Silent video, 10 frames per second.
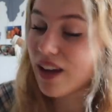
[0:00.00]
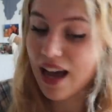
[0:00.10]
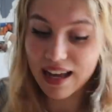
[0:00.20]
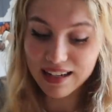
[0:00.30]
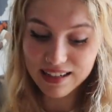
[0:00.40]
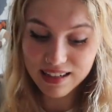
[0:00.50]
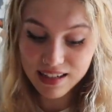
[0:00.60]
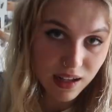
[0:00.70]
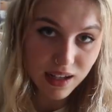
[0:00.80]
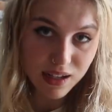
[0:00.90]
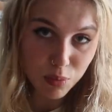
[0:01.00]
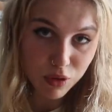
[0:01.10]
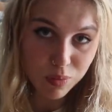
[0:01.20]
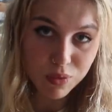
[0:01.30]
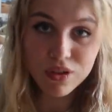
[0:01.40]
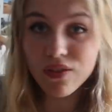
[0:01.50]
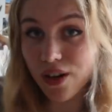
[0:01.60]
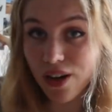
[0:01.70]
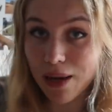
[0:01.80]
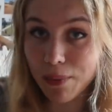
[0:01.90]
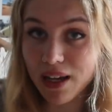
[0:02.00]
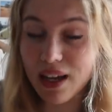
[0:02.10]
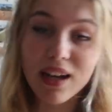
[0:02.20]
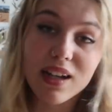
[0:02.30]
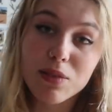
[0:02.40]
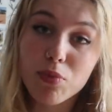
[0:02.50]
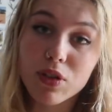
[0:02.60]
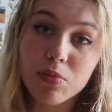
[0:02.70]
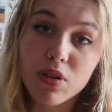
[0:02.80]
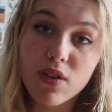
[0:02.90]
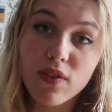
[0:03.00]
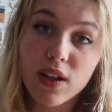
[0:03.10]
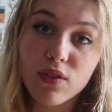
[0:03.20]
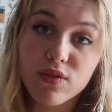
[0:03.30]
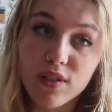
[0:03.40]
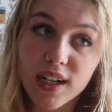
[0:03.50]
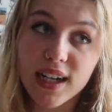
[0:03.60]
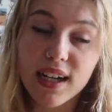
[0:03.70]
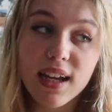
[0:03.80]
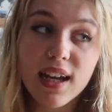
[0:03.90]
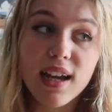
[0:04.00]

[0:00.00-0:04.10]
and it is possible to feel happy, and it is possible to feel free,